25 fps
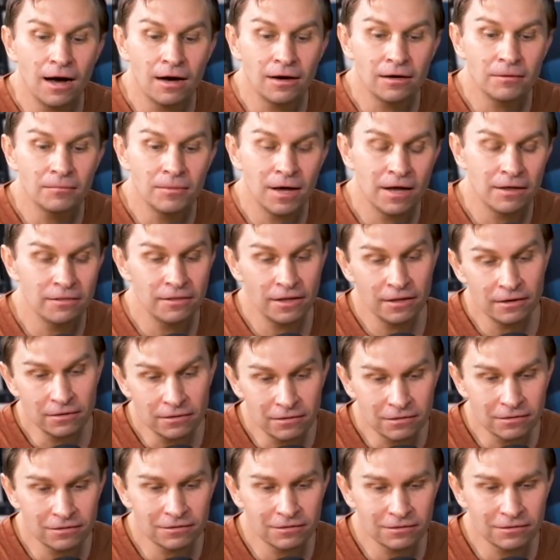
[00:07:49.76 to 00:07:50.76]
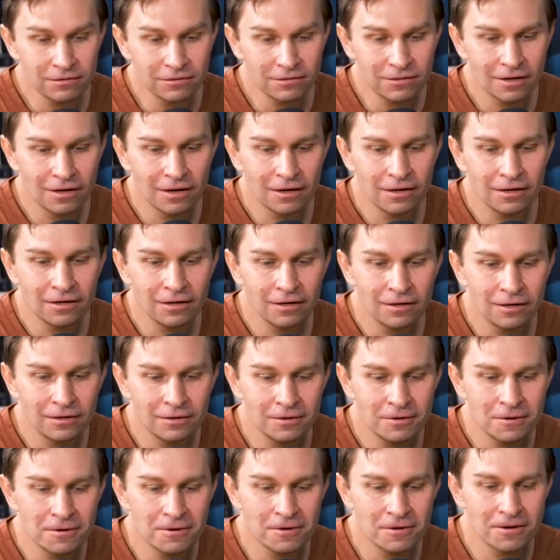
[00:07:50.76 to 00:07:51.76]
Um, and then,
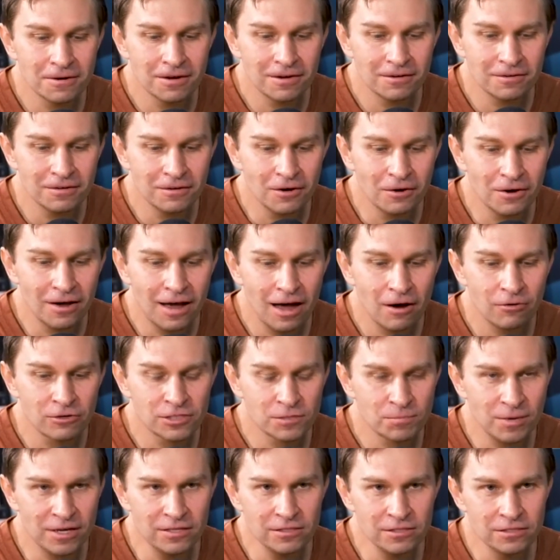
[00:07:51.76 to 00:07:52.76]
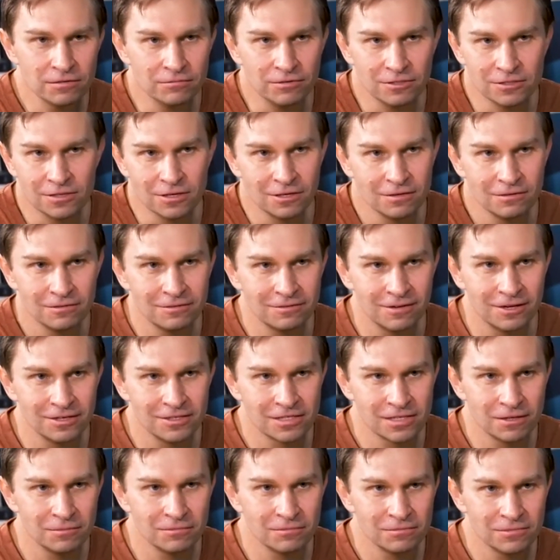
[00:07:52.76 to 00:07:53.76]
uh, you know, how expensive is it?
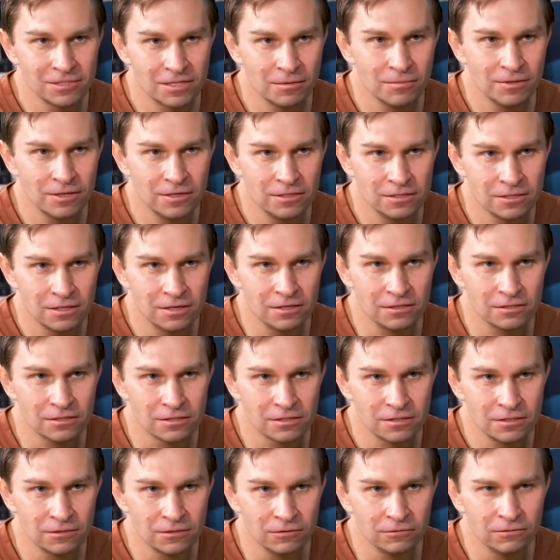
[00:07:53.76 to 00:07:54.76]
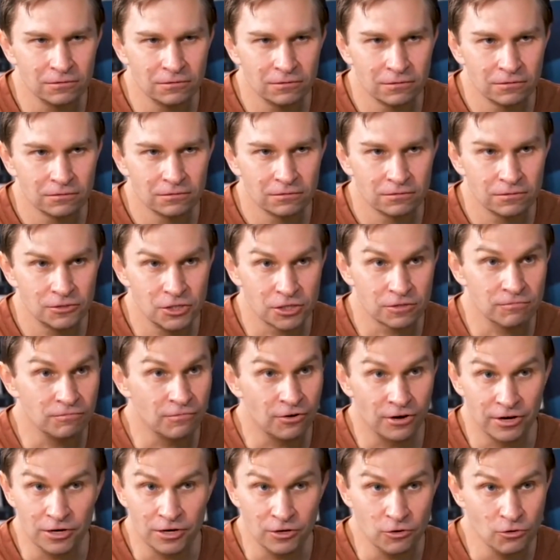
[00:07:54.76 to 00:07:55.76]
Right? Some some of these things are still
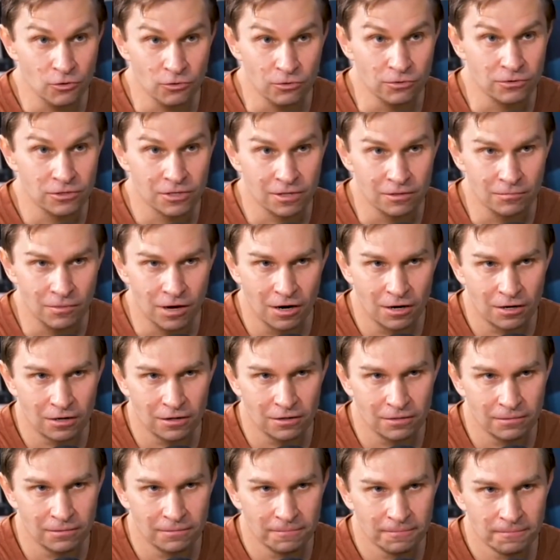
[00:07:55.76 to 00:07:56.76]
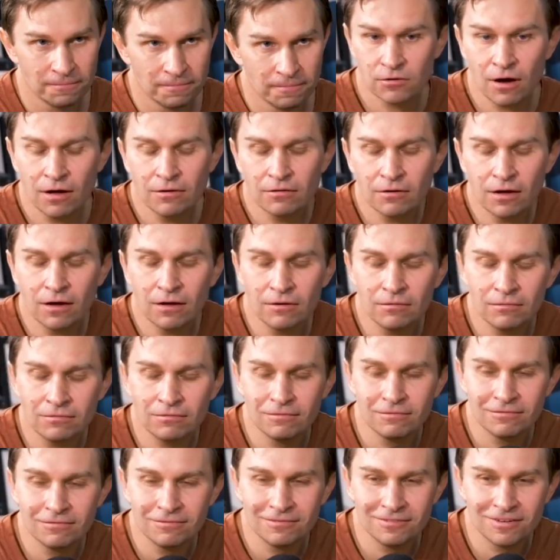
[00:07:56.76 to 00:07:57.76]
just very new to the market. Mm-hmm. So I,
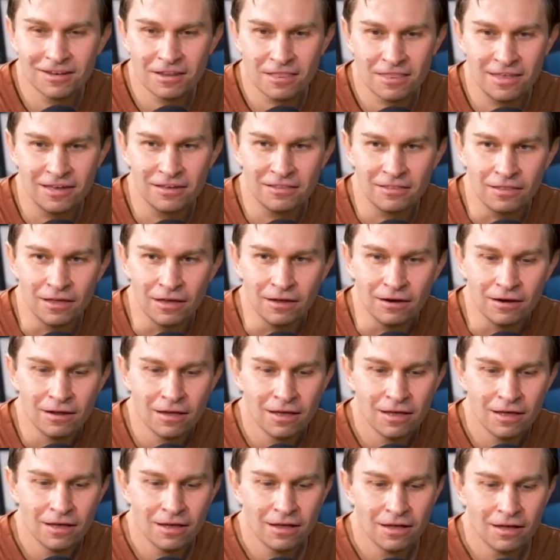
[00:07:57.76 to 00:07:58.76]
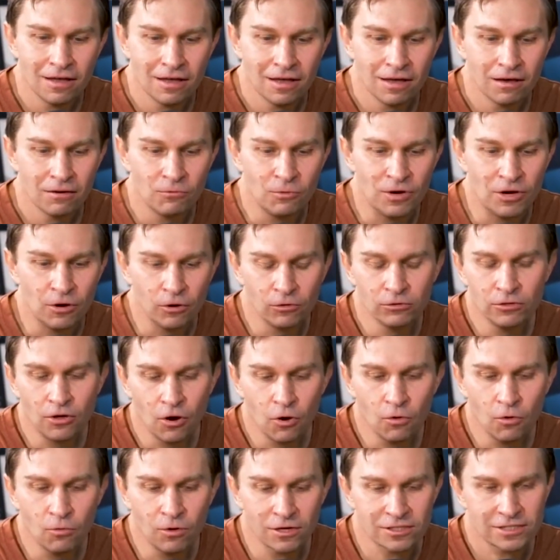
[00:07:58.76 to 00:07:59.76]
I think that we all
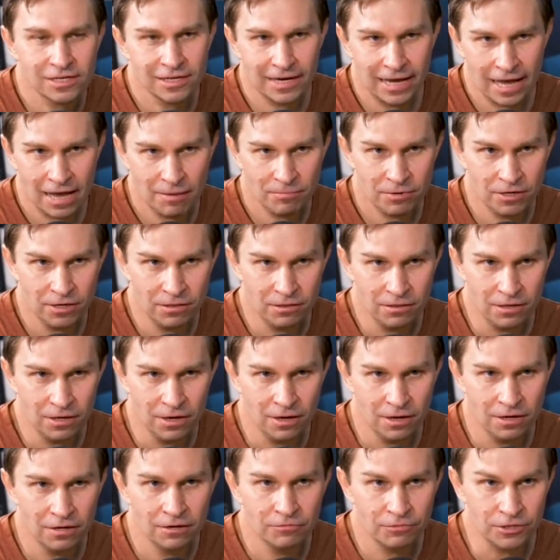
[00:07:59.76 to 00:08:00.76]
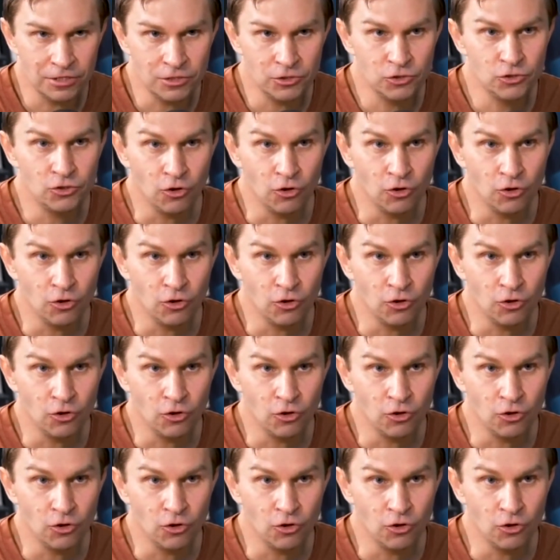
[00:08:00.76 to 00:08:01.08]
know what's going to happen in the end if we